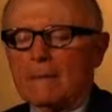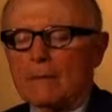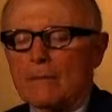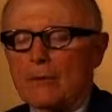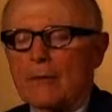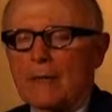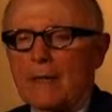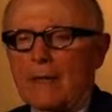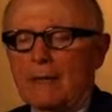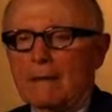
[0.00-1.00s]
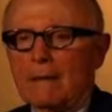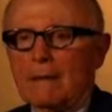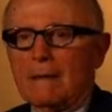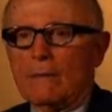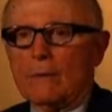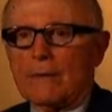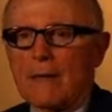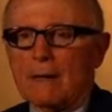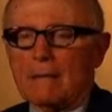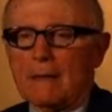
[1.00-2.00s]
communicate
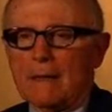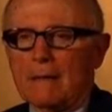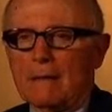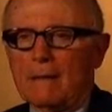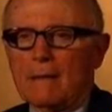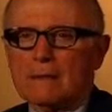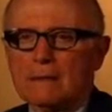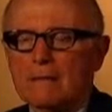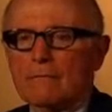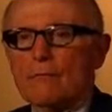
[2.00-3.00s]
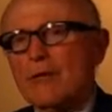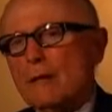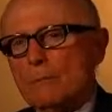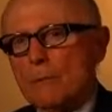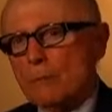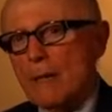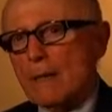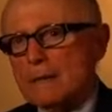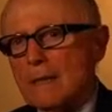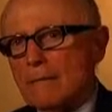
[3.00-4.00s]
without any loss of real
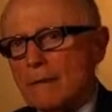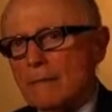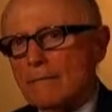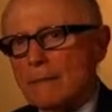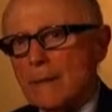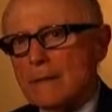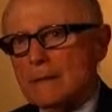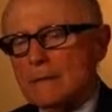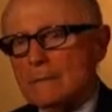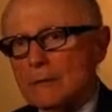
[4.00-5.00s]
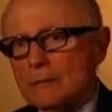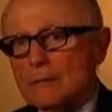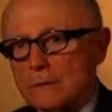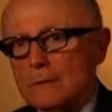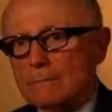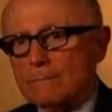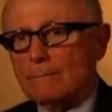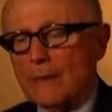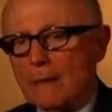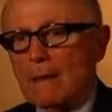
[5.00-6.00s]
proprietary information, which was a
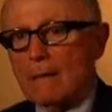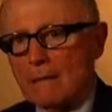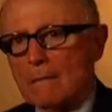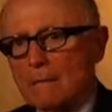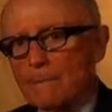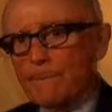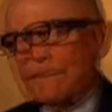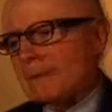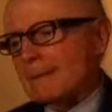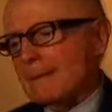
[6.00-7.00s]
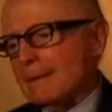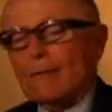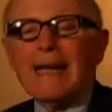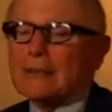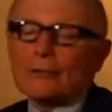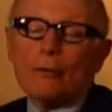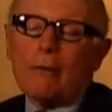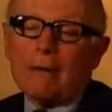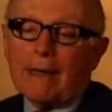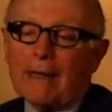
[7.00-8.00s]
big hurdle. A great
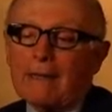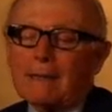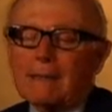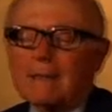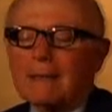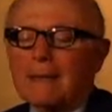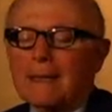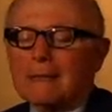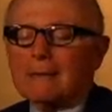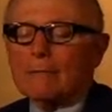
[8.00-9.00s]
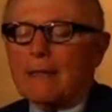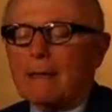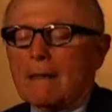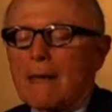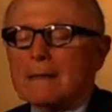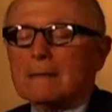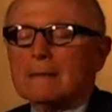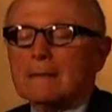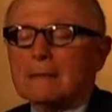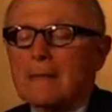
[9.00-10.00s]
story at the Radiological
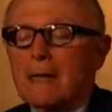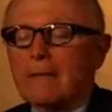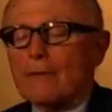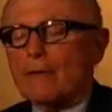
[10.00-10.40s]
Society of